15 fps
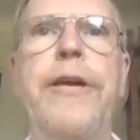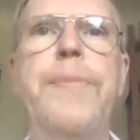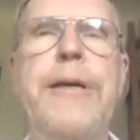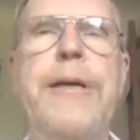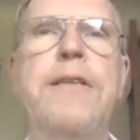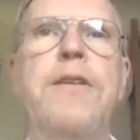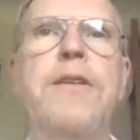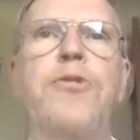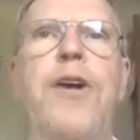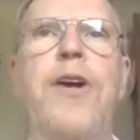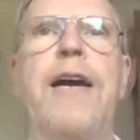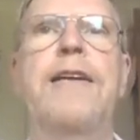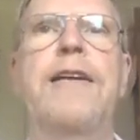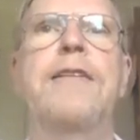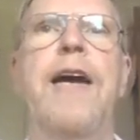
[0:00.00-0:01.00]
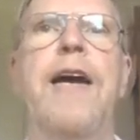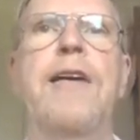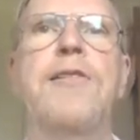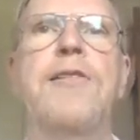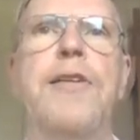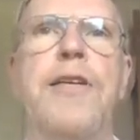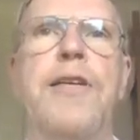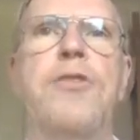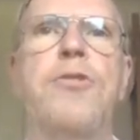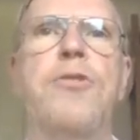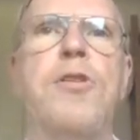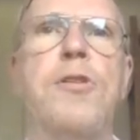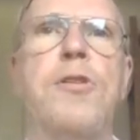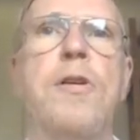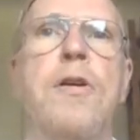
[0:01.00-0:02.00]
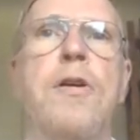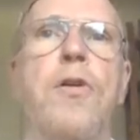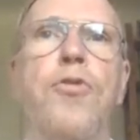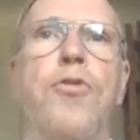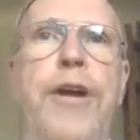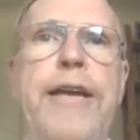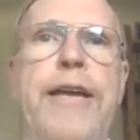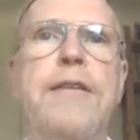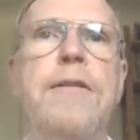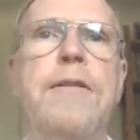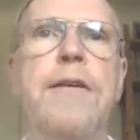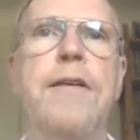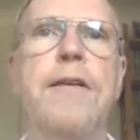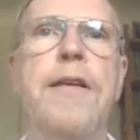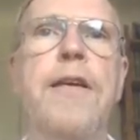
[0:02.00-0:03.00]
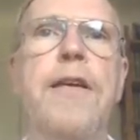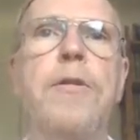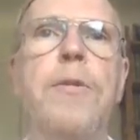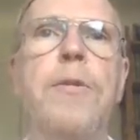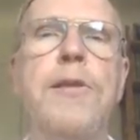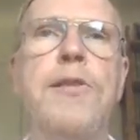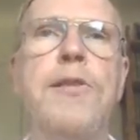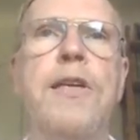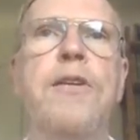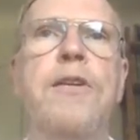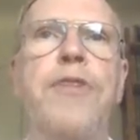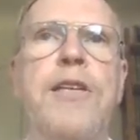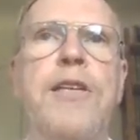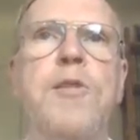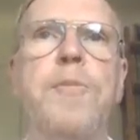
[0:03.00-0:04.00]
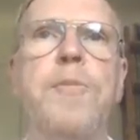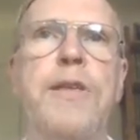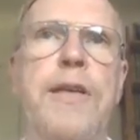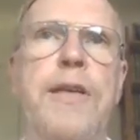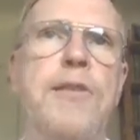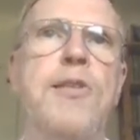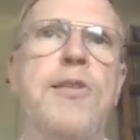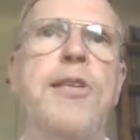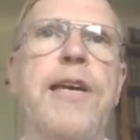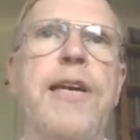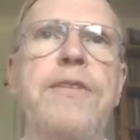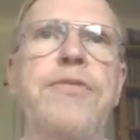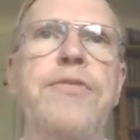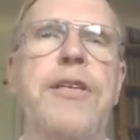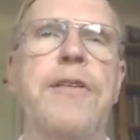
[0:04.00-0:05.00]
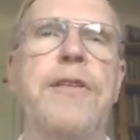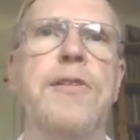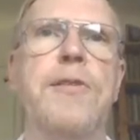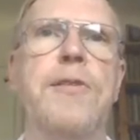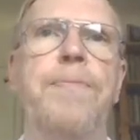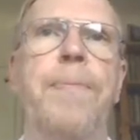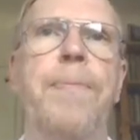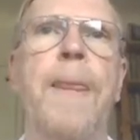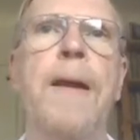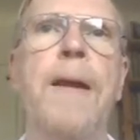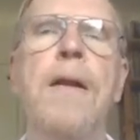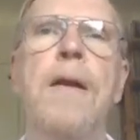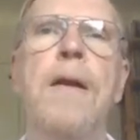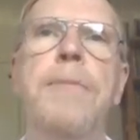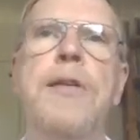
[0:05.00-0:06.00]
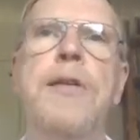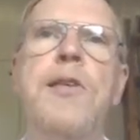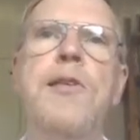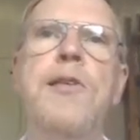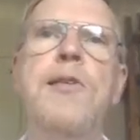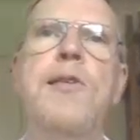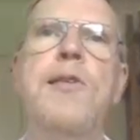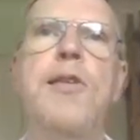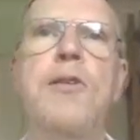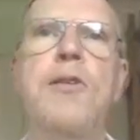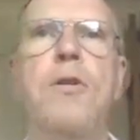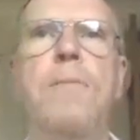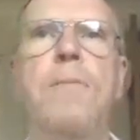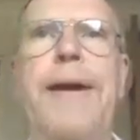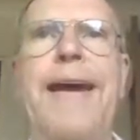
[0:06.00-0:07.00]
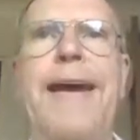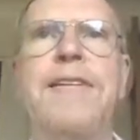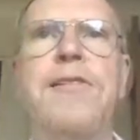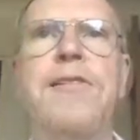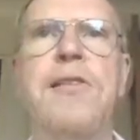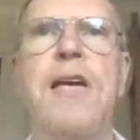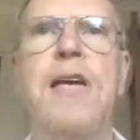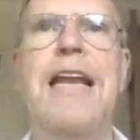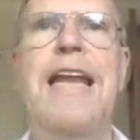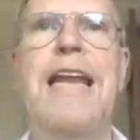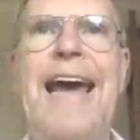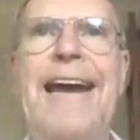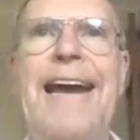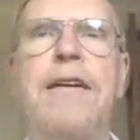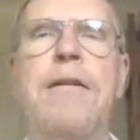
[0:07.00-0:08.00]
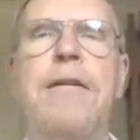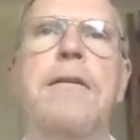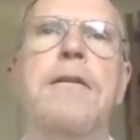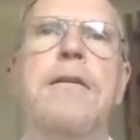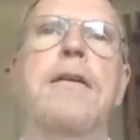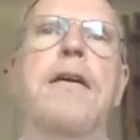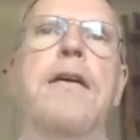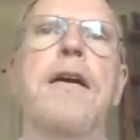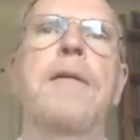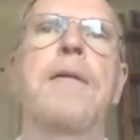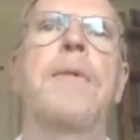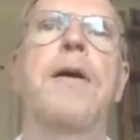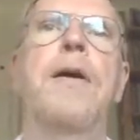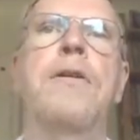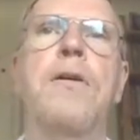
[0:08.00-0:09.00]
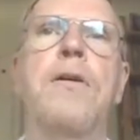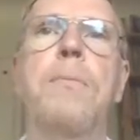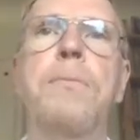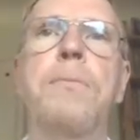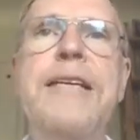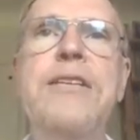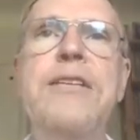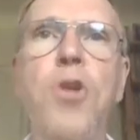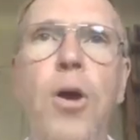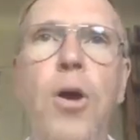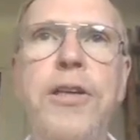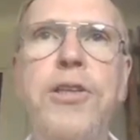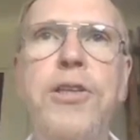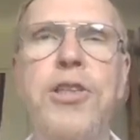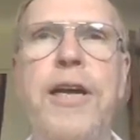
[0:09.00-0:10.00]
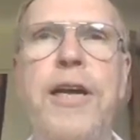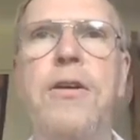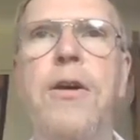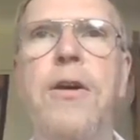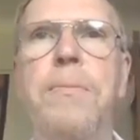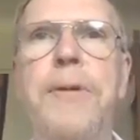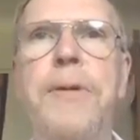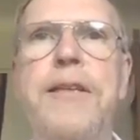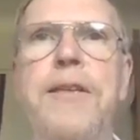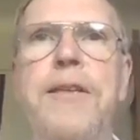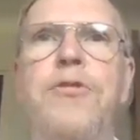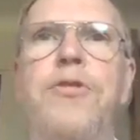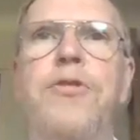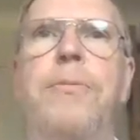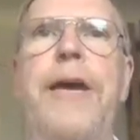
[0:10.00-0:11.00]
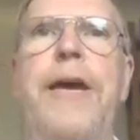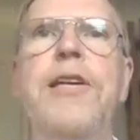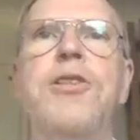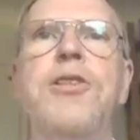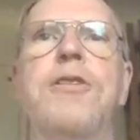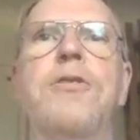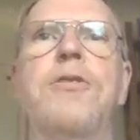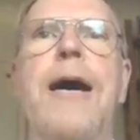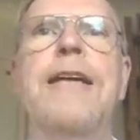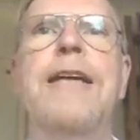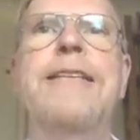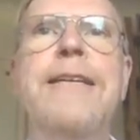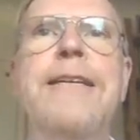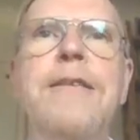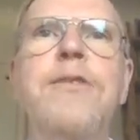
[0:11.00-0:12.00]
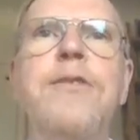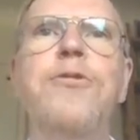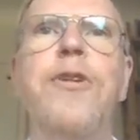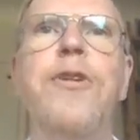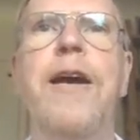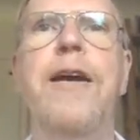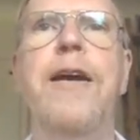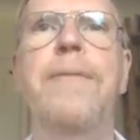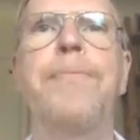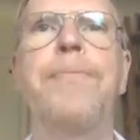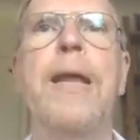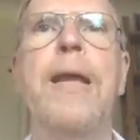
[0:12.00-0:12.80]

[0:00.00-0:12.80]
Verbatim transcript: being defined as the interest rate that equals investment and savings. But since the central banks lack complete knowledge and complete information to identify